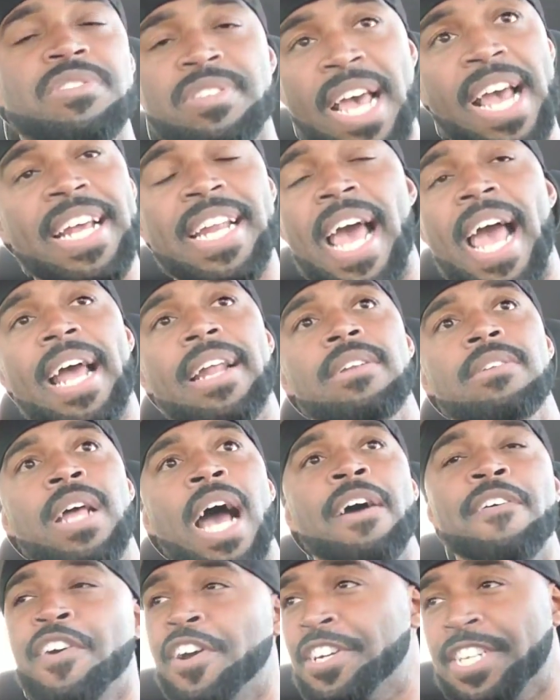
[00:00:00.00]
Say that.
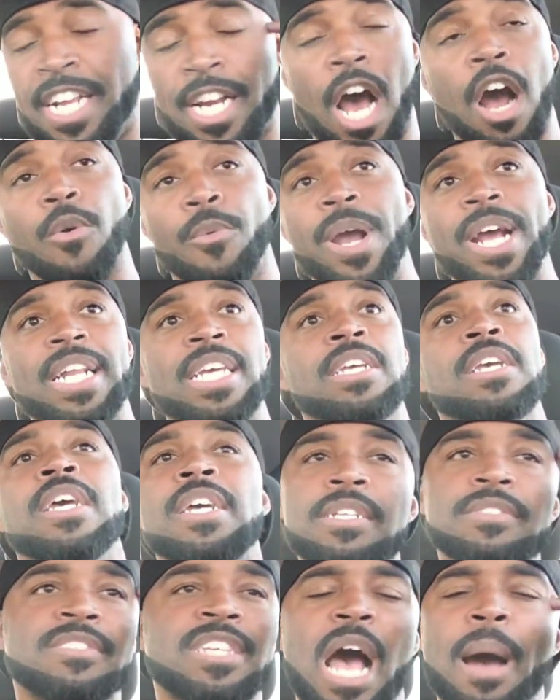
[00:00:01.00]
I've heard that already.
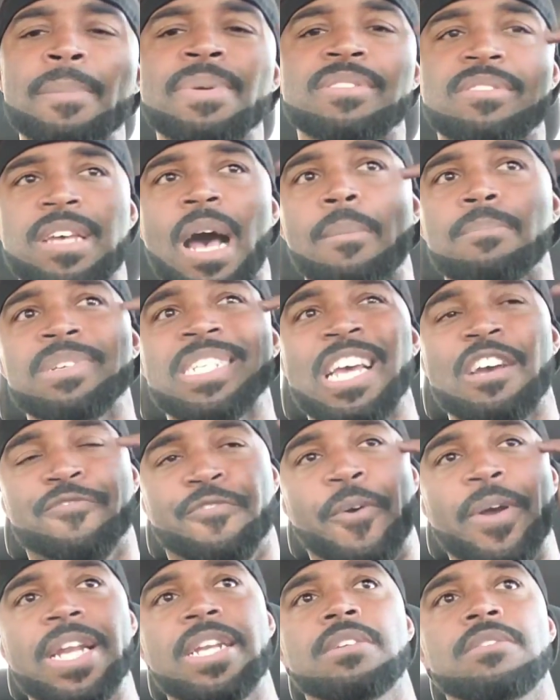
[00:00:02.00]
Tell me something
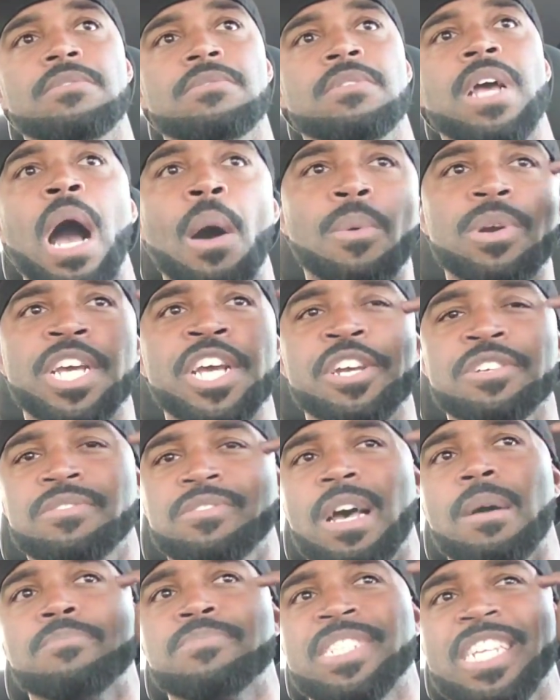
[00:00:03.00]
different. I want to hear
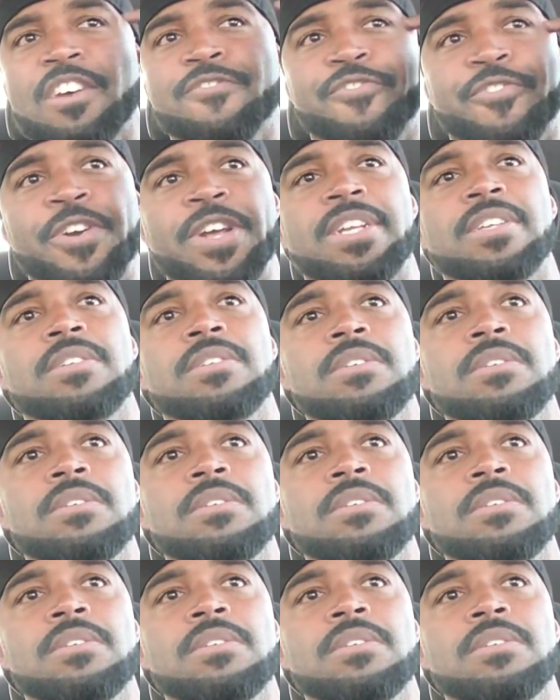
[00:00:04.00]
something different.